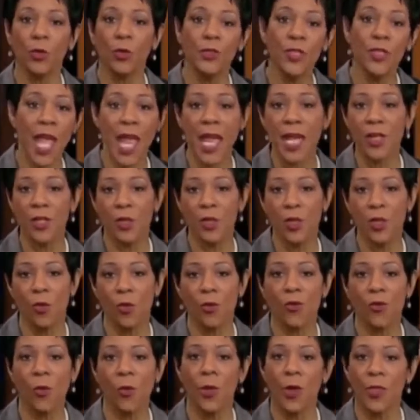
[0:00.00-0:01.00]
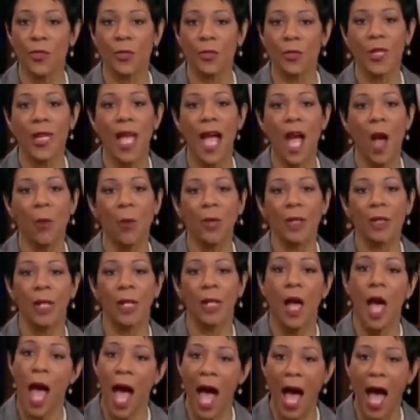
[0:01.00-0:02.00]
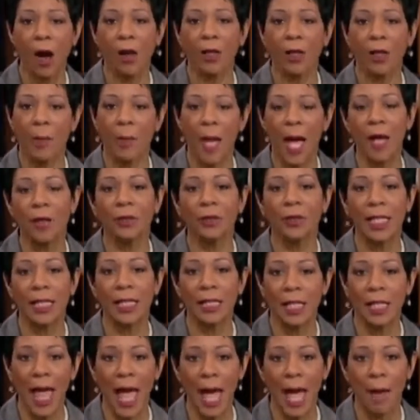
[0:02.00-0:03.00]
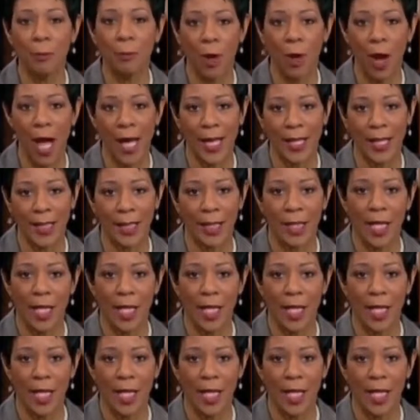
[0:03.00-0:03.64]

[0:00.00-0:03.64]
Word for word: take you for a three-hour heart-pounding lap ride.